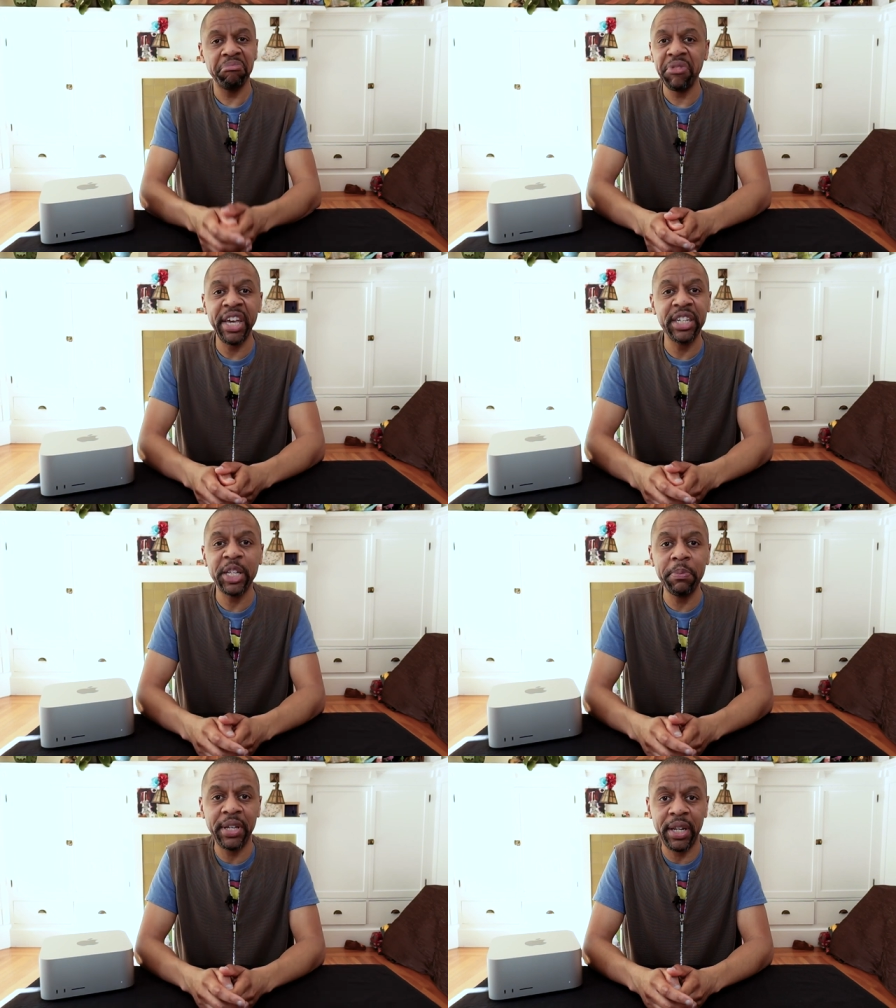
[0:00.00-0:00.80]
and it's
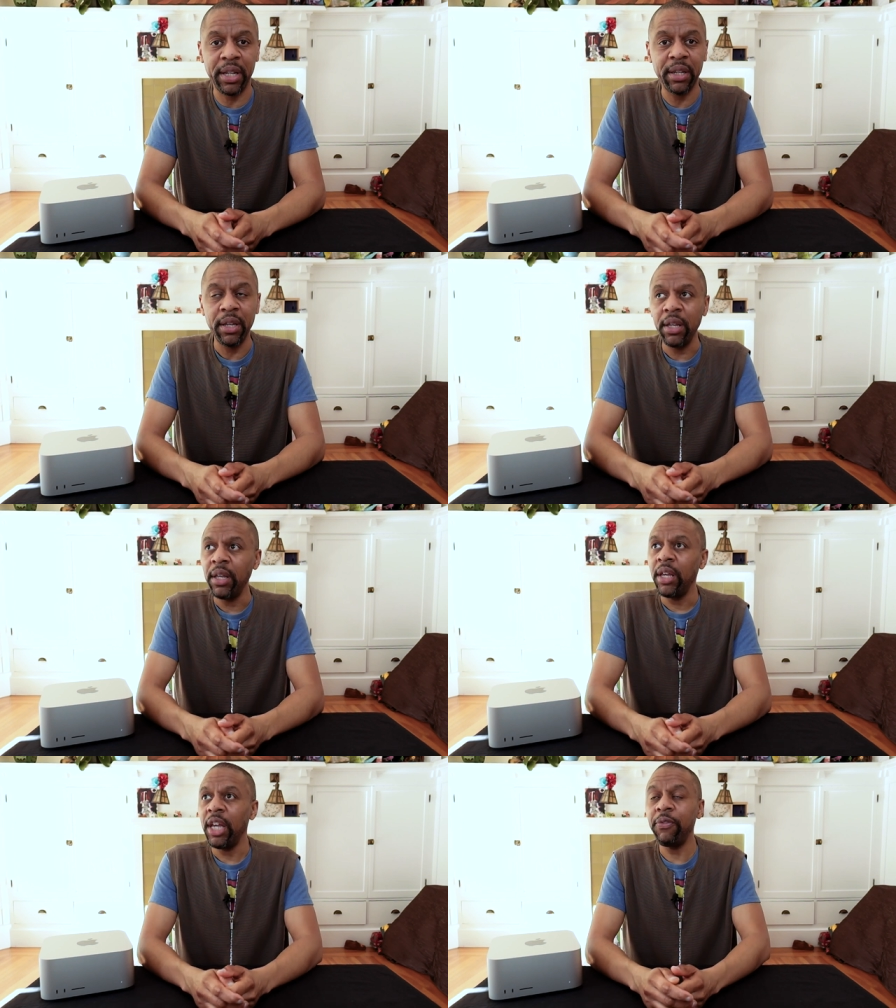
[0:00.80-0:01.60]
updated.
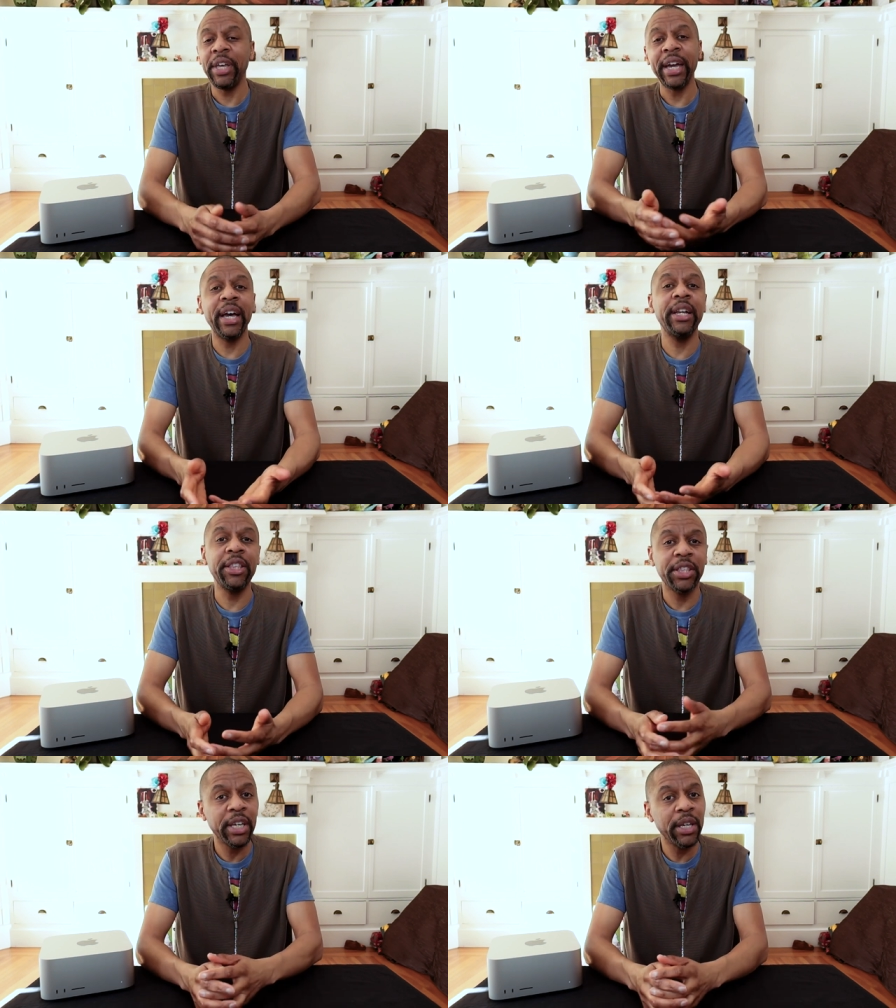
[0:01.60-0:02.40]
If that kind
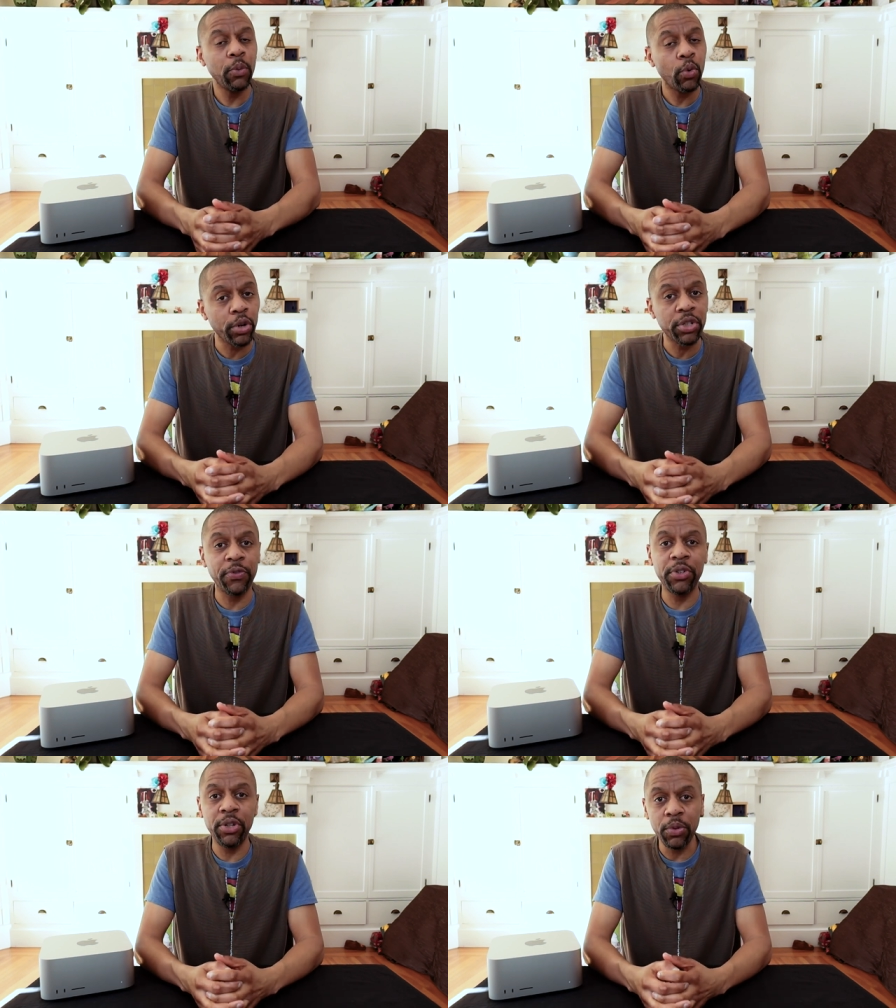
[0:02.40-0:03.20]
of thing works
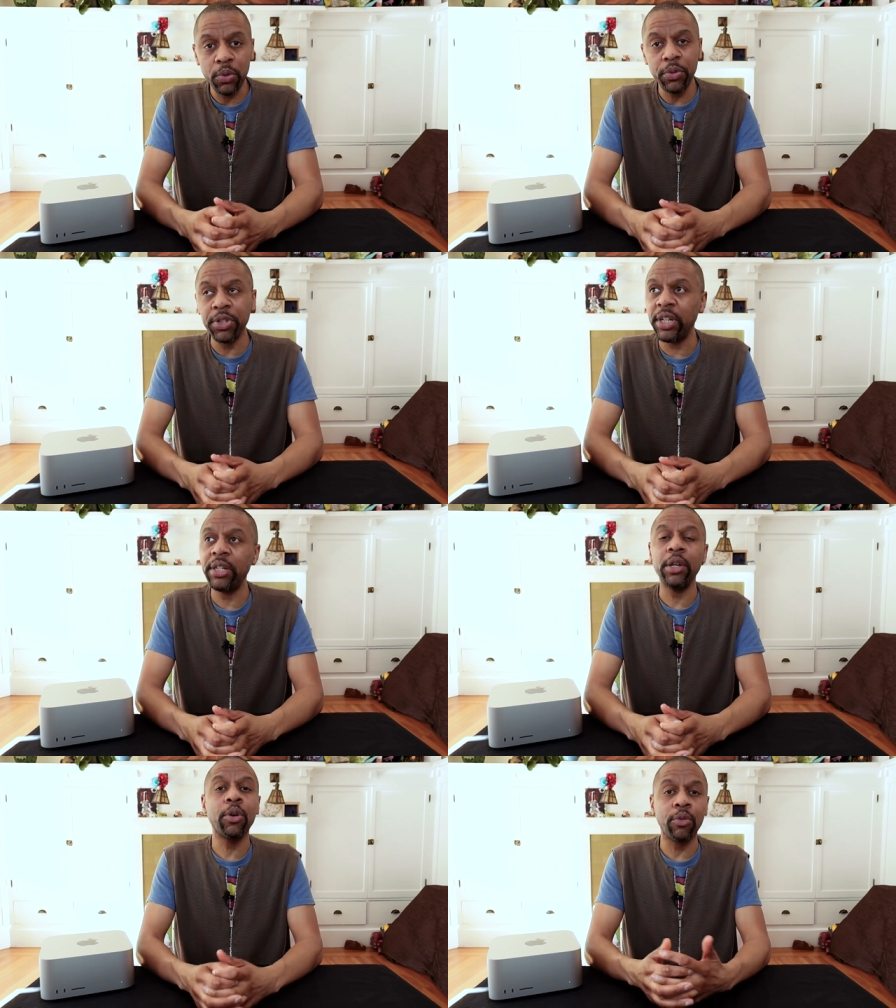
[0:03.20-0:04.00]
for you,
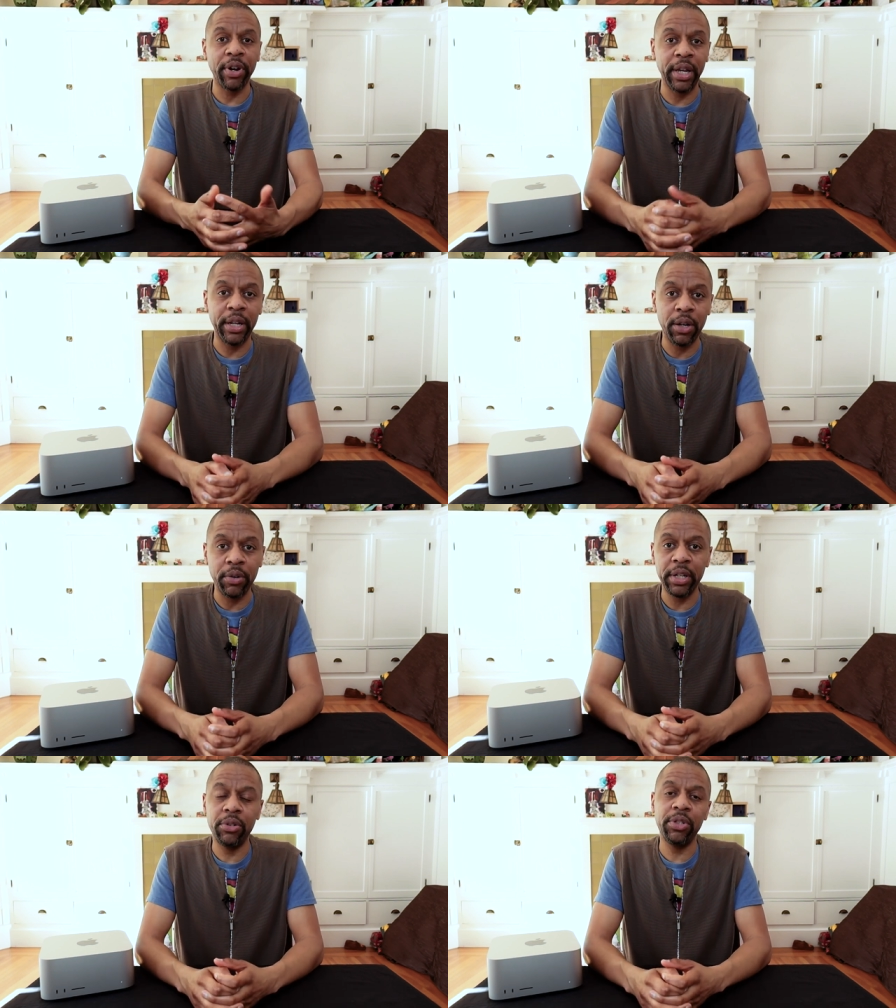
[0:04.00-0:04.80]
then great.
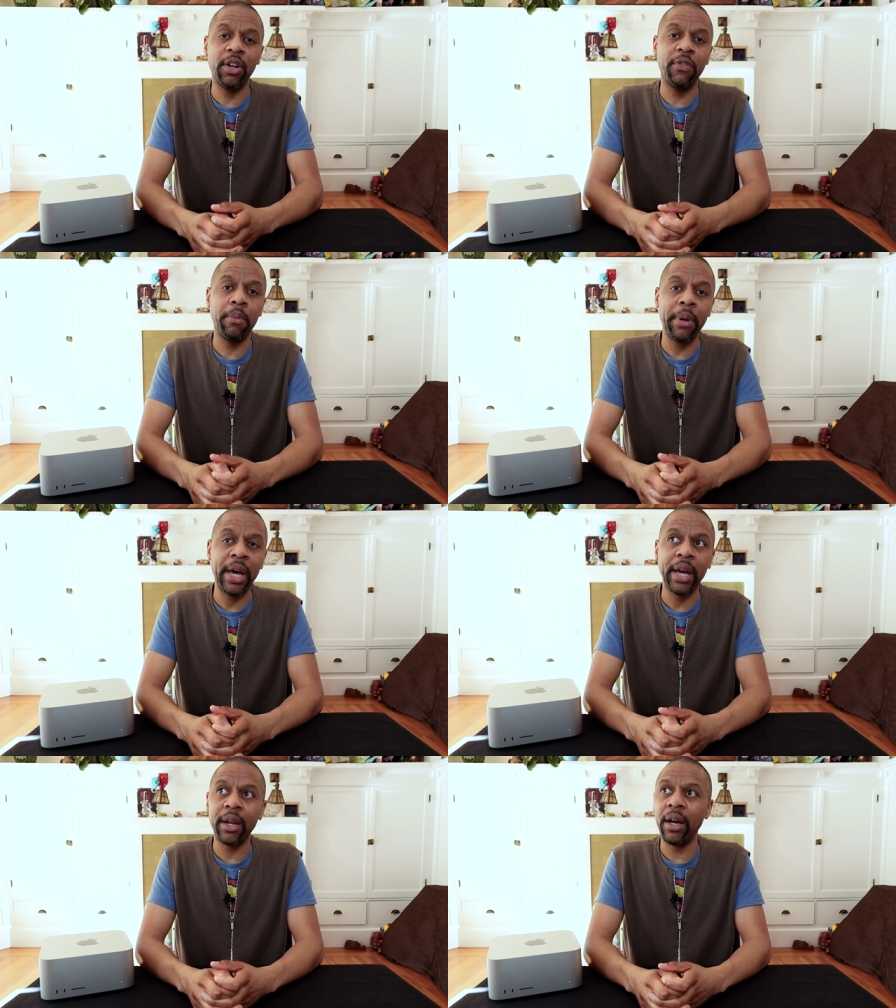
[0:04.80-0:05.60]
Go get yourself a
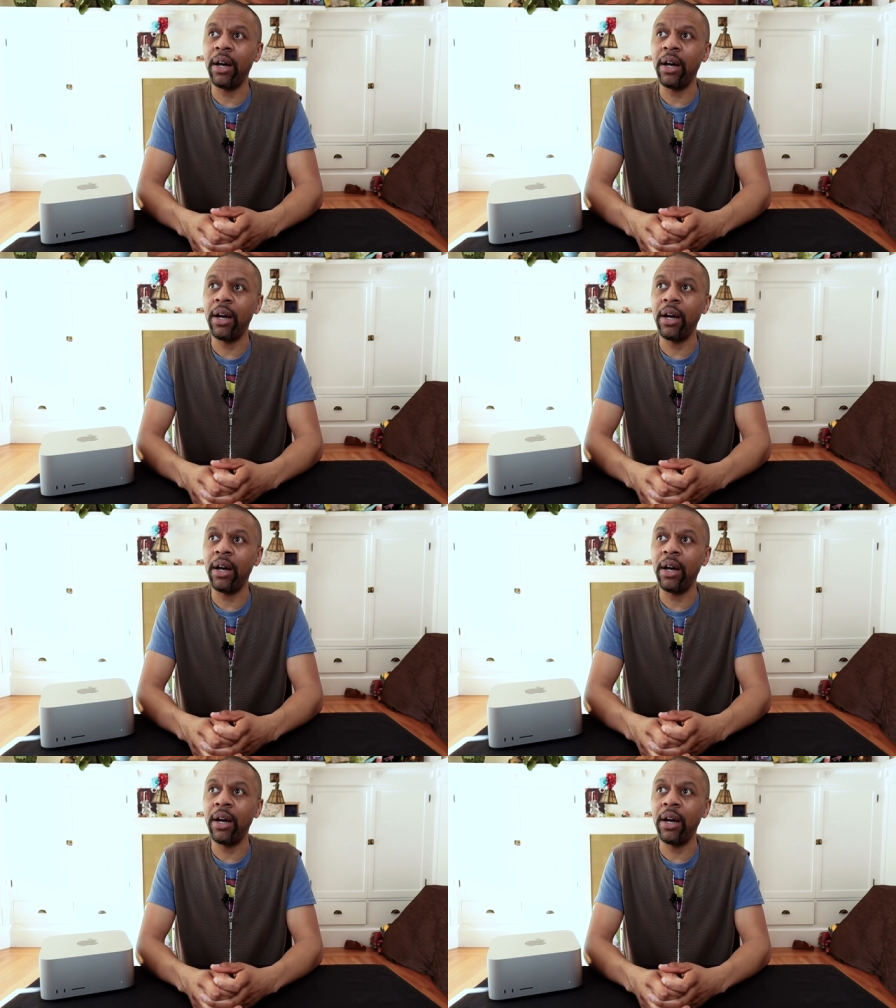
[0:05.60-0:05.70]
Mac.